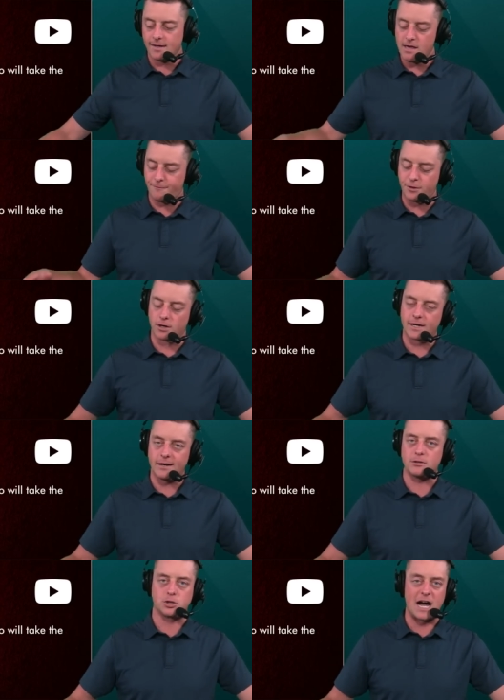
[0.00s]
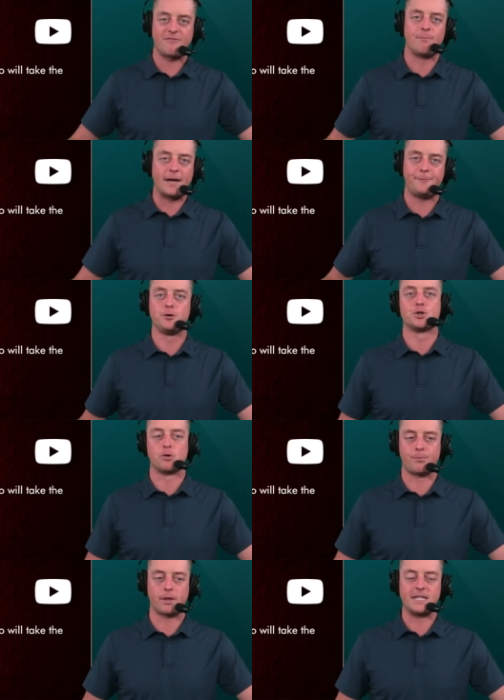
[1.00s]
If you're going to draft my future
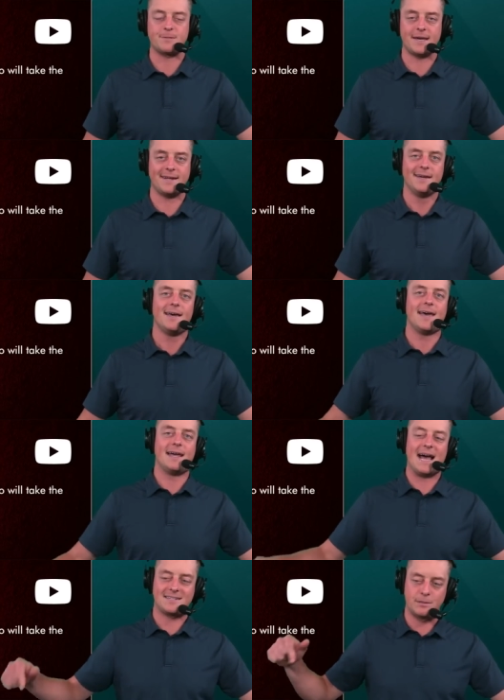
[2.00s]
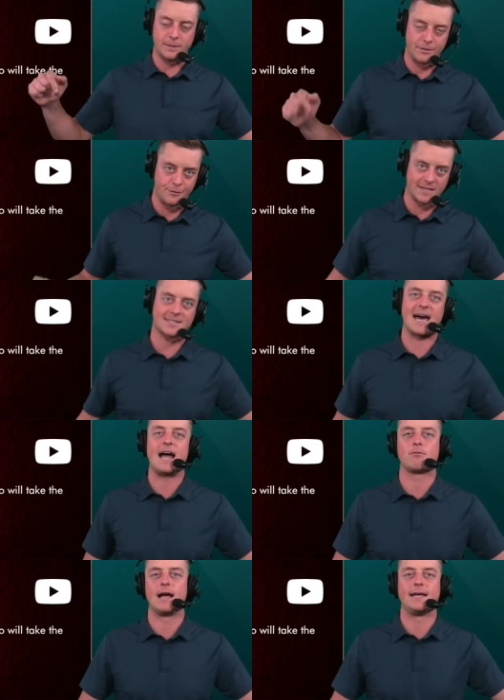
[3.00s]
replacement, it has to be this guy
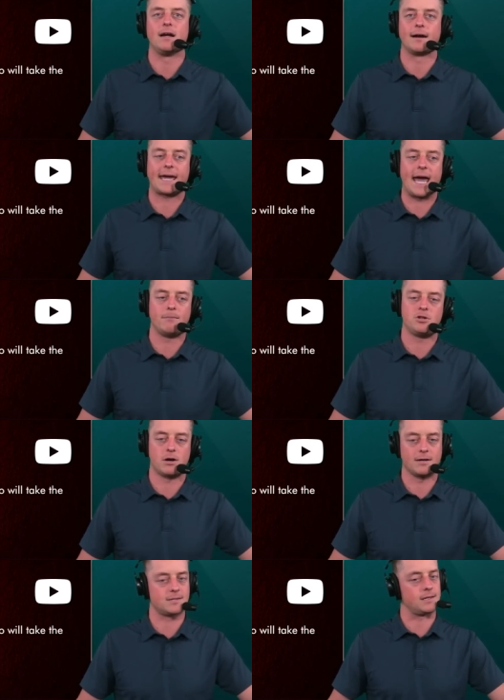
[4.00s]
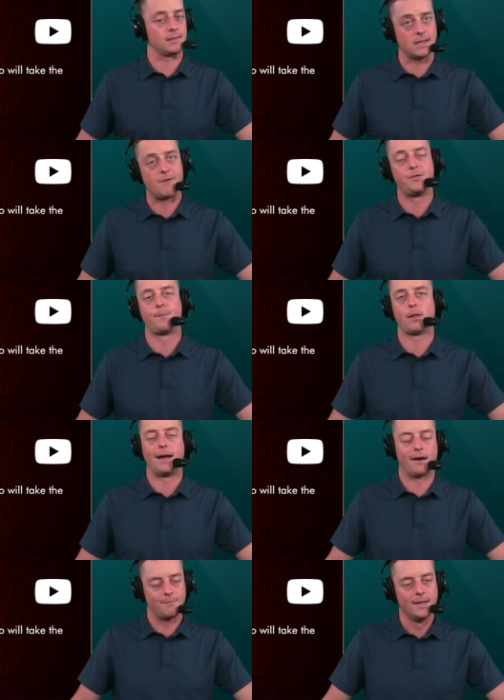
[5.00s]
right here in Cam Jurgens. Love the
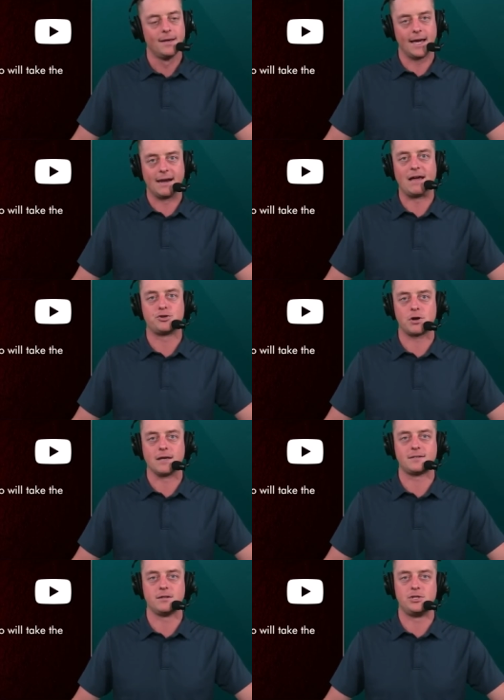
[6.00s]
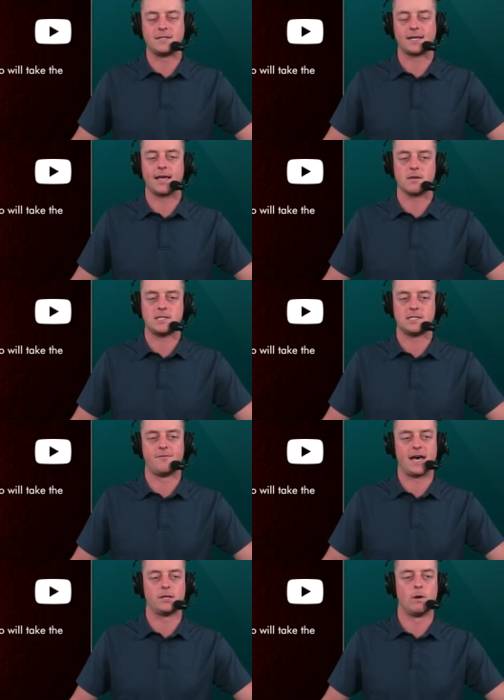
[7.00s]
player, and I trust Jason Kelce's
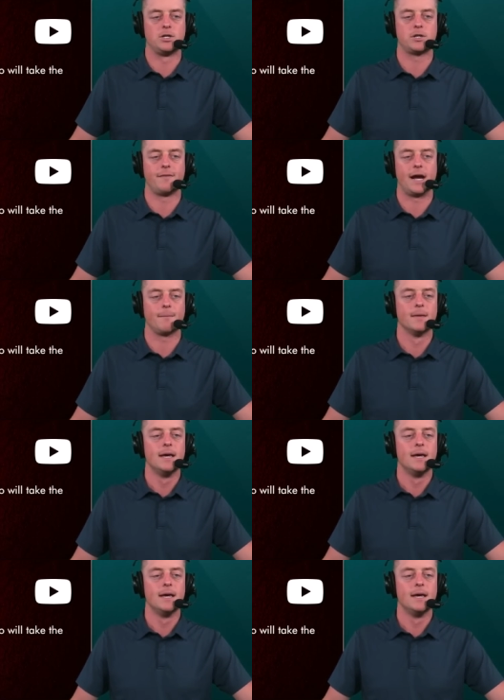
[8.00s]
evaluation there.